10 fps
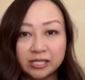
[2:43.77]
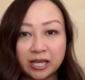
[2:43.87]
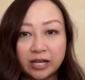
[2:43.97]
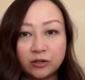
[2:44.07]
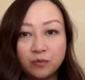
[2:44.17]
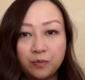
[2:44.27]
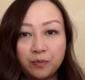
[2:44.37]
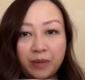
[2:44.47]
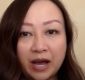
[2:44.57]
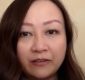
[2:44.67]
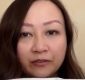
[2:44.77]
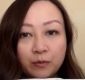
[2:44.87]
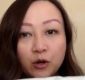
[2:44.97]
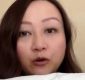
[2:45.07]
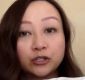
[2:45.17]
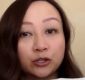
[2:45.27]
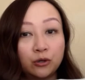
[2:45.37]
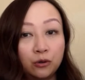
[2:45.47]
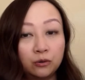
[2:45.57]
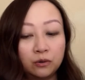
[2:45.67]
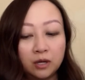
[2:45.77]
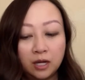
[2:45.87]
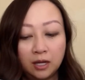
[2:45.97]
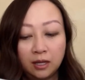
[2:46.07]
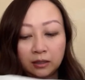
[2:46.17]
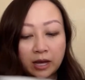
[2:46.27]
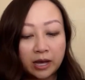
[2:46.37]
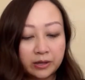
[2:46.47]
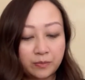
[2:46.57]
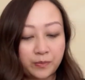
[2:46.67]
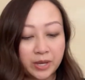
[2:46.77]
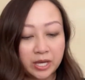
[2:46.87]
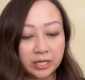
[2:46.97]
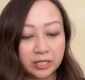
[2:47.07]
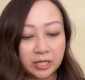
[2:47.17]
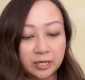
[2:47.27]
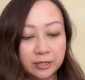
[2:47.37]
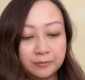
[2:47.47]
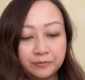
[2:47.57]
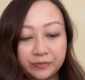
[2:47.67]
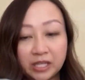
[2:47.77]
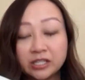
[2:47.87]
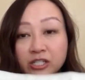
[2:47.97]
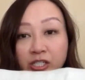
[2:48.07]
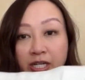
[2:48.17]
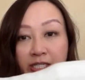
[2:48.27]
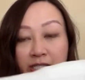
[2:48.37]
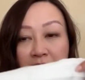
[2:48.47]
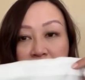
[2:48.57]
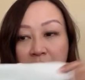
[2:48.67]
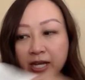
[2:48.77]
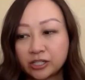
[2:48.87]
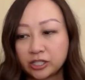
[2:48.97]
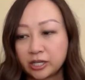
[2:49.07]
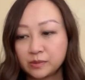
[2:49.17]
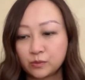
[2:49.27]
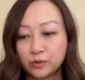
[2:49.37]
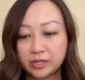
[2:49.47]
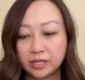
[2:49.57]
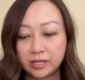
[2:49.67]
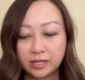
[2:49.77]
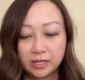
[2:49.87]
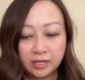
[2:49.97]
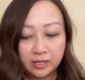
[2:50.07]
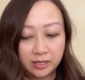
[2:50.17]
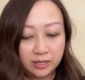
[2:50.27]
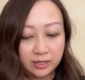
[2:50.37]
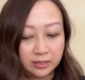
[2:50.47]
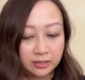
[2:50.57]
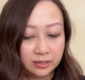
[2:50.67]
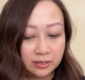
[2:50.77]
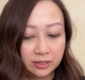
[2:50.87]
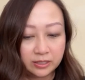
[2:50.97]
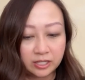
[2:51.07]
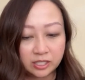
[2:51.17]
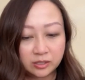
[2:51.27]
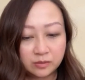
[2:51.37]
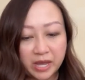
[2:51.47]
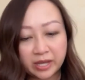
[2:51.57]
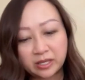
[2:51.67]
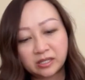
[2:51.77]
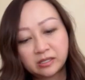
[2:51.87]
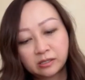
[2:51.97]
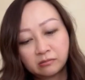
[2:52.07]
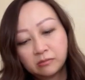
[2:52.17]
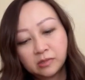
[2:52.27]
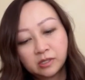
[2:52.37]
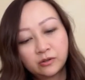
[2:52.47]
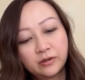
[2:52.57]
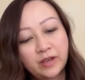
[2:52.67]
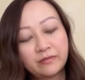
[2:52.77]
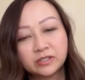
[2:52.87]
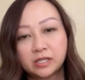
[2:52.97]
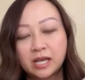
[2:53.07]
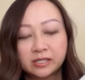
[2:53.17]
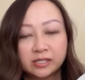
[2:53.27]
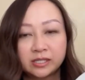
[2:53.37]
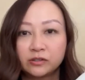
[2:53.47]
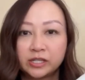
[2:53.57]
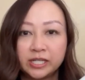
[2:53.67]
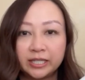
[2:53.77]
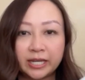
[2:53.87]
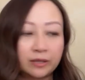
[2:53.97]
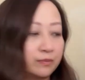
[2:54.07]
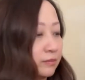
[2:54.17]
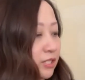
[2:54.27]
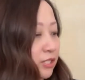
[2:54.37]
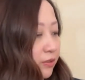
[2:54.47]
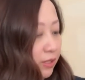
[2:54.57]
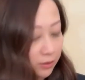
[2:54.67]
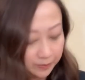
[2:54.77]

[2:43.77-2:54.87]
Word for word: I don't buy from Coach a whole lot, but um, it's just nice that it actually comes with a, a dust bag that's sort of have a, has a silky like material.